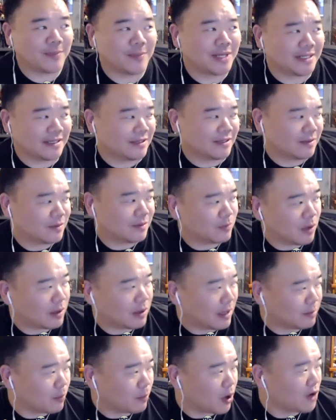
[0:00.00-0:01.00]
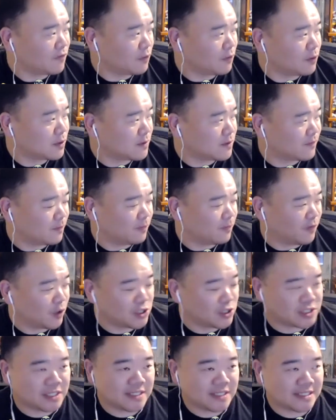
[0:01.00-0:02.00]
I mean, Marvel's
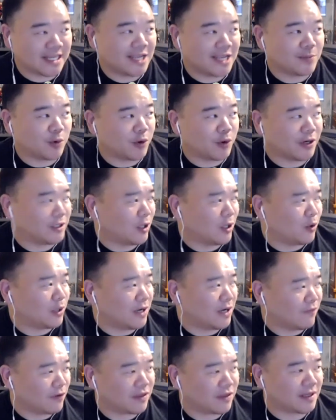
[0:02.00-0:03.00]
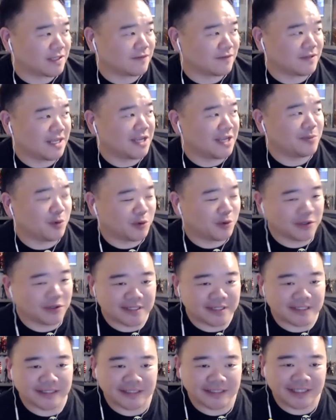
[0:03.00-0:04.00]
version is Namor, and no one ever thinks of Namor as
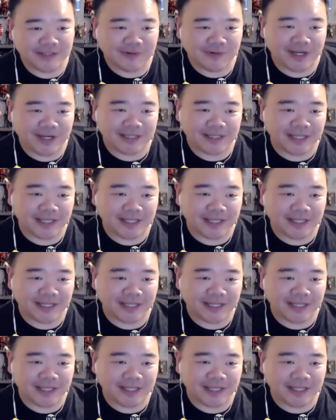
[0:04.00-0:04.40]
silly, right?